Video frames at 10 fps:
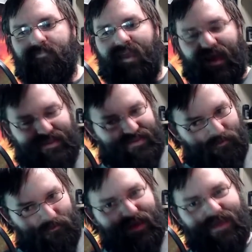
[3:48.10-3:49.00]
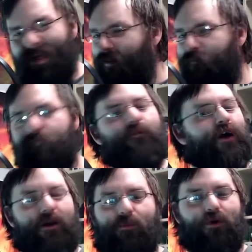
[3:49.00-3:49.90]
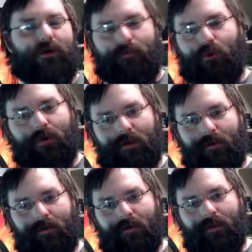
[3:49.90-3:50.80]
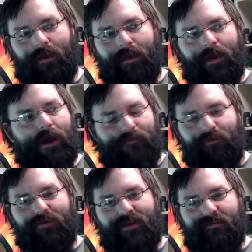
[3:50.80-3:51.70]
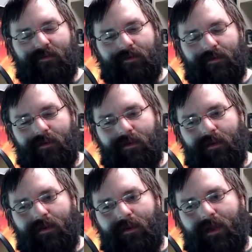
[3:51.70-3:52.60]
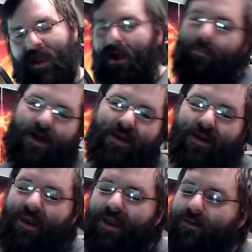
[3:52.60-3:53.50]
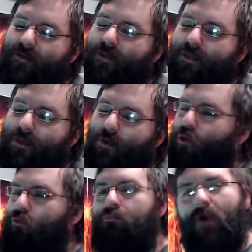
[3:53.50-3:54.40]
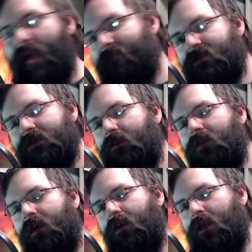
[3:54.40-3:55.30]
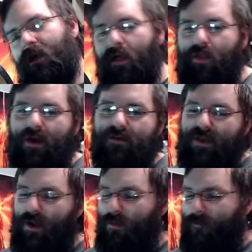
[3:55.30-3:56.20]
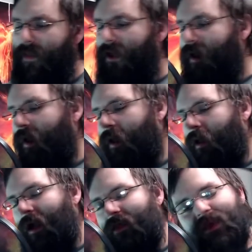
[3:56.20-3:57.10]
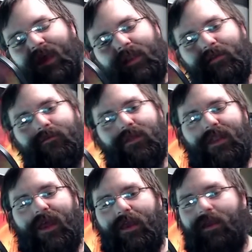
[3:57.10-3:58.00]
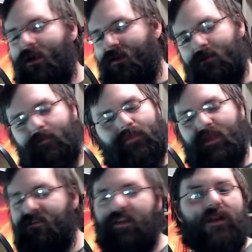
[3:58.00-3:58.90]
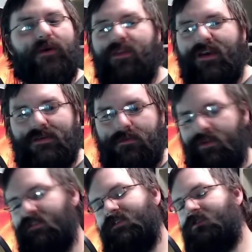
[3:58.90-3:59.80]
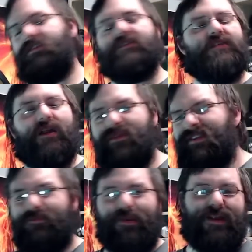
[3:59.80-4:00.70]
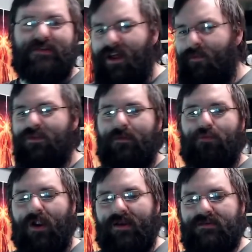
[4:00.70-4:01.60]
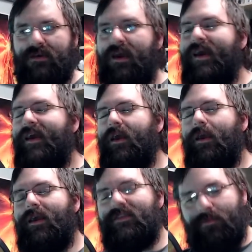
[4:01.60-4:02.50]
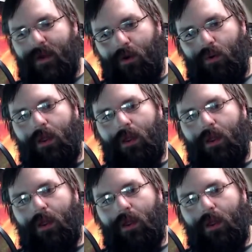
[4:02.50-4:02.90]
And to me, that is far more important of a reason and I'm not going to get into the whole privacy thing that a lot, you know, at the end of the day, it's, it's not about the customization. It's not about the speed. It's not about the price. It's about